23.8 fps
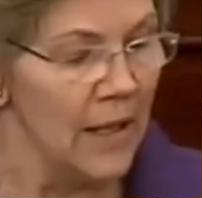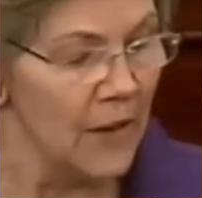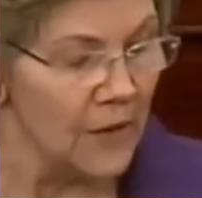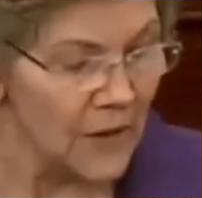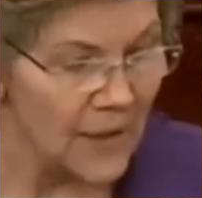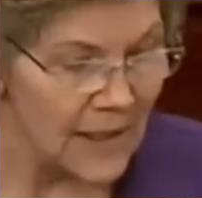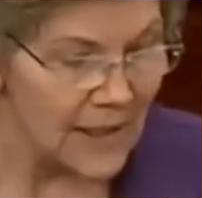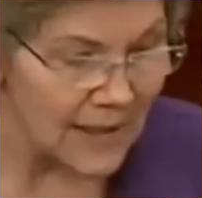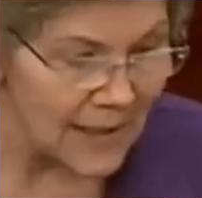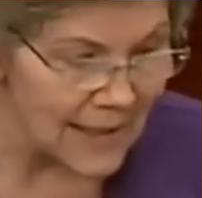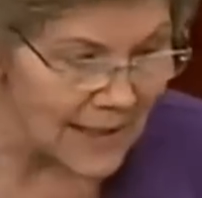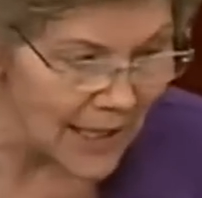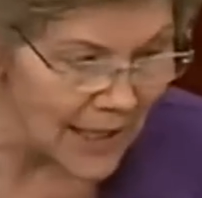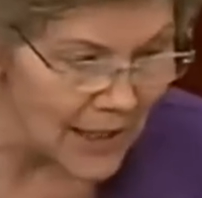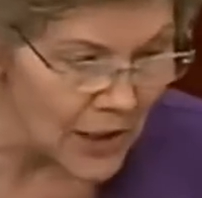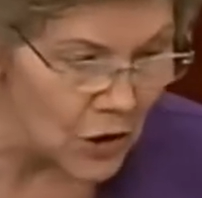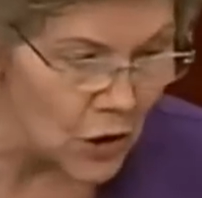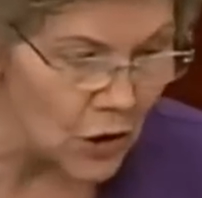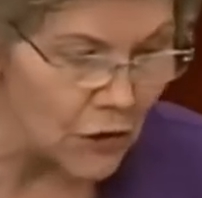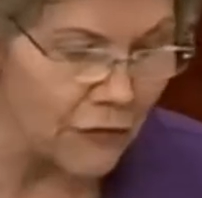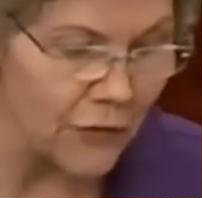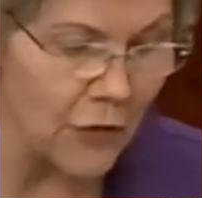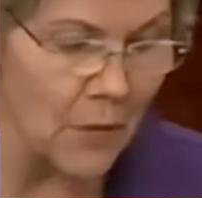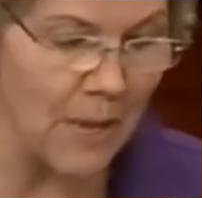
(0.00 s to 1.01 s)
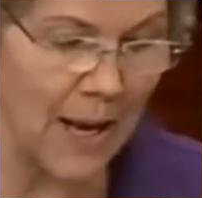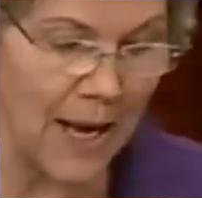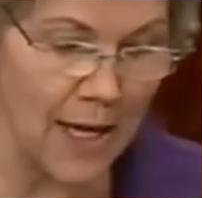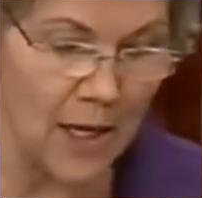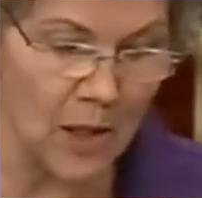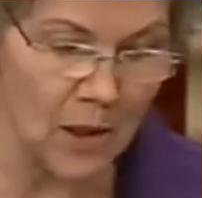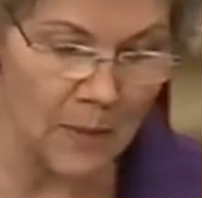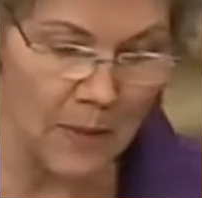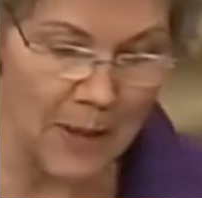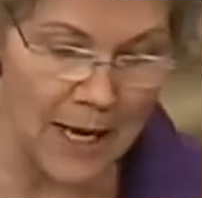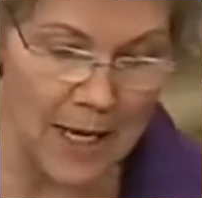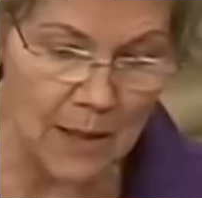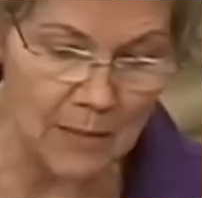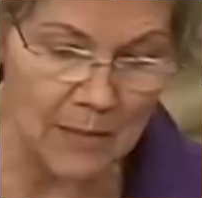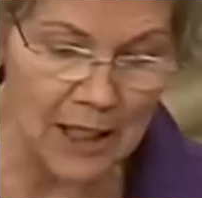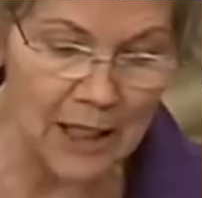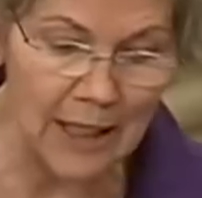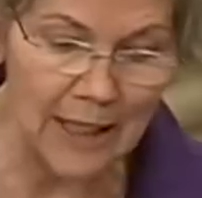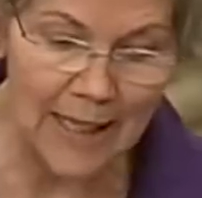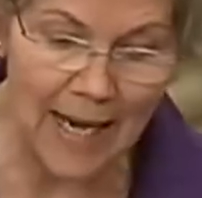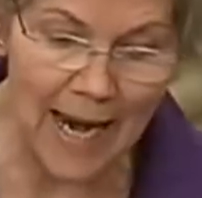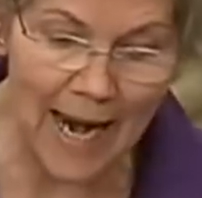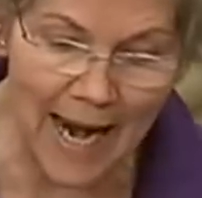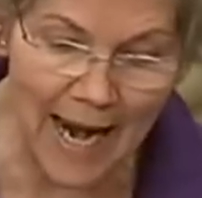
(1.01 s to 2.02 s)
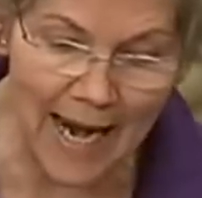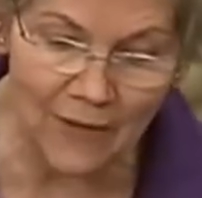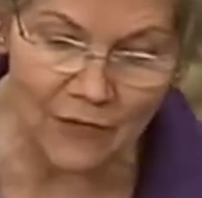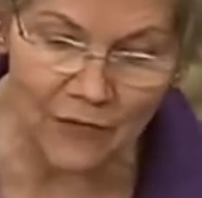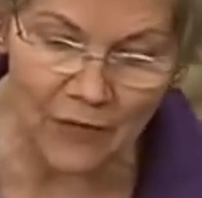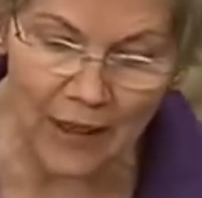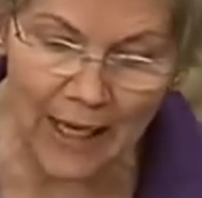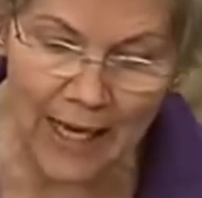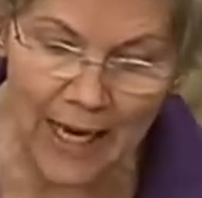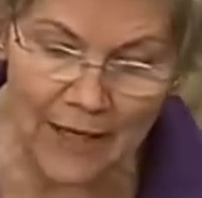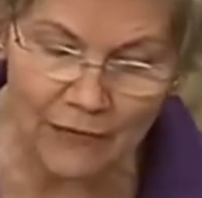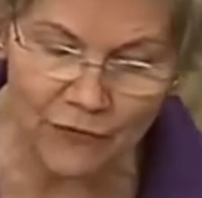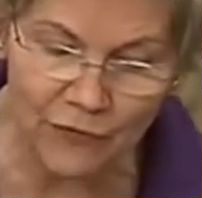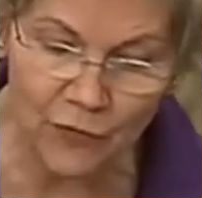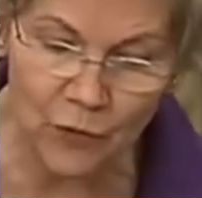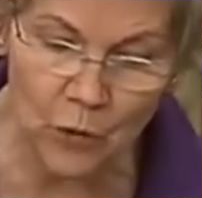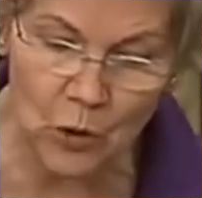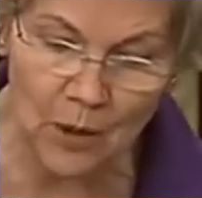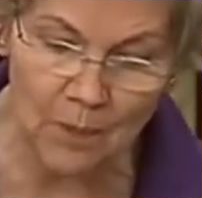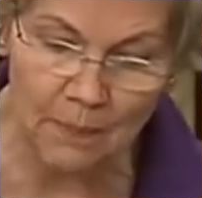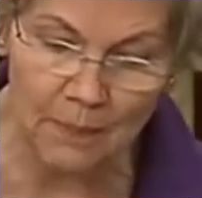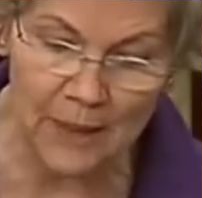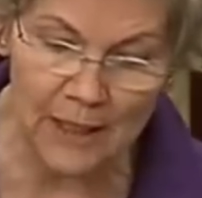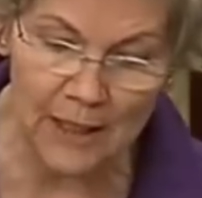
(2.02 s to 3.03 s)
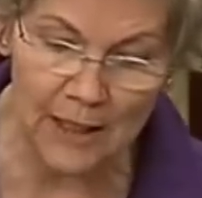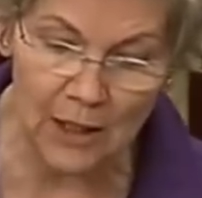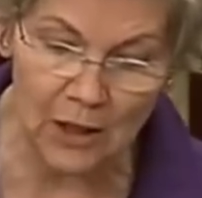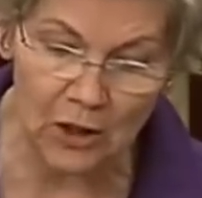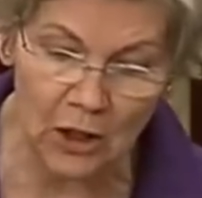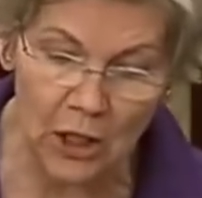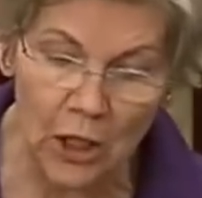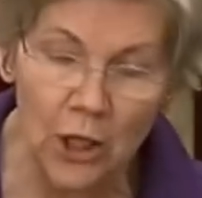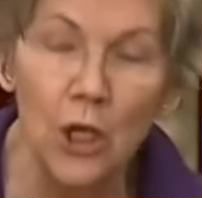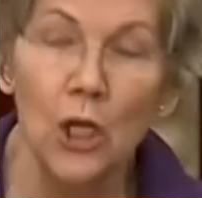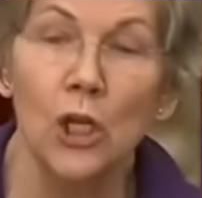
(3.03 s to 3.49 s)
The senator from Alabama can advocate for a bill